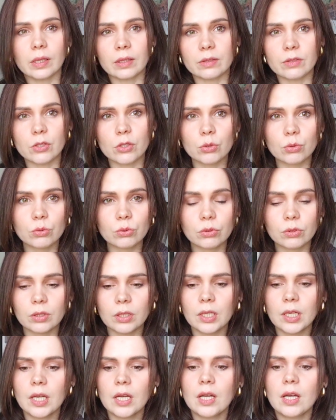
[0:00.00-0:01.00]

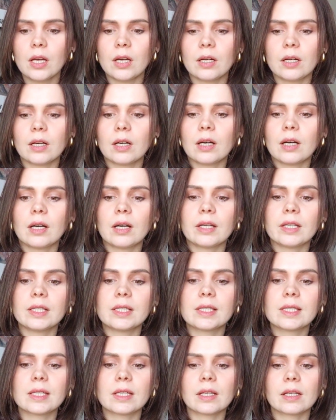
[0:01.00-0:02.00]
soon.
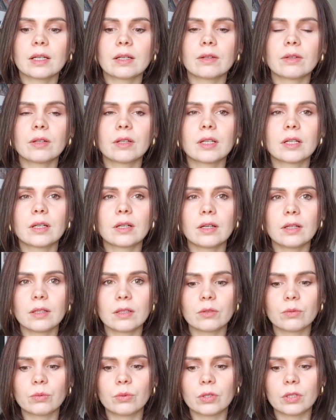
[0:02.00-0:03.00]
It's a
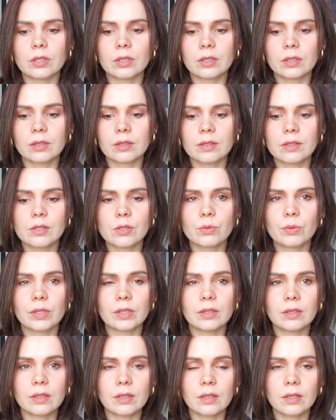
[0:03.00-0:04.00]
color work
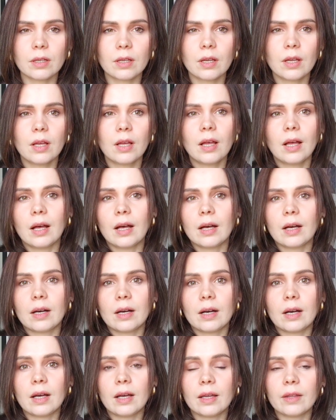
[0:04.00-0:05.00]
sweater,
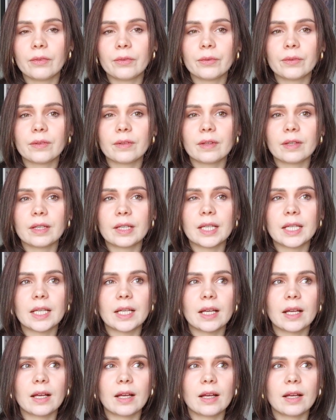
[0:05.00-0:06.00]
and
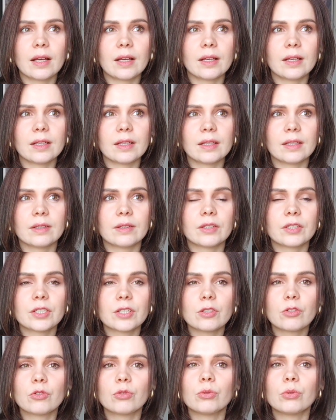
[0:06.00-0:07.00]
there
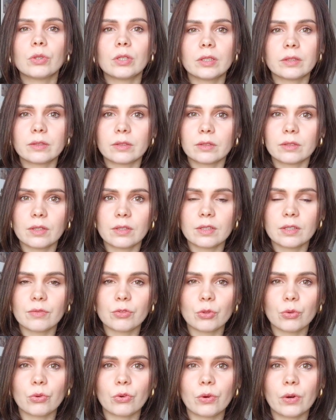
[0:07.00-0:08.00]
is two
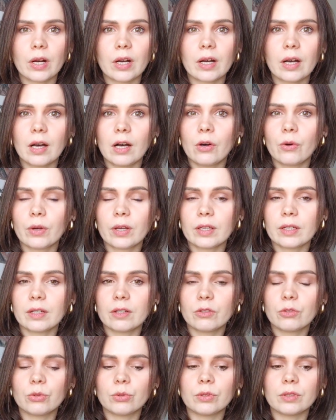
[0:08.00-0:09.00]
alternatives of how can
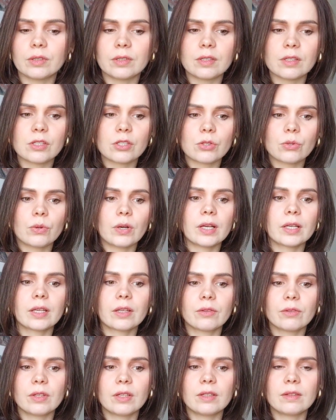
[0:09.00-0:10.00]
I do it. So I
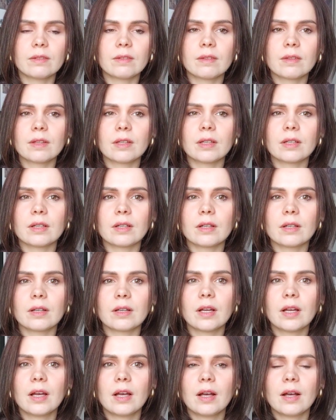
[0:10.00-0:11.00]
can knit
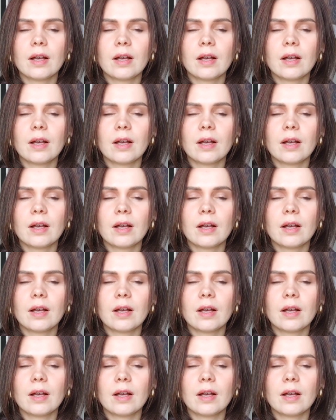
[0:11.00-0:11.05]
the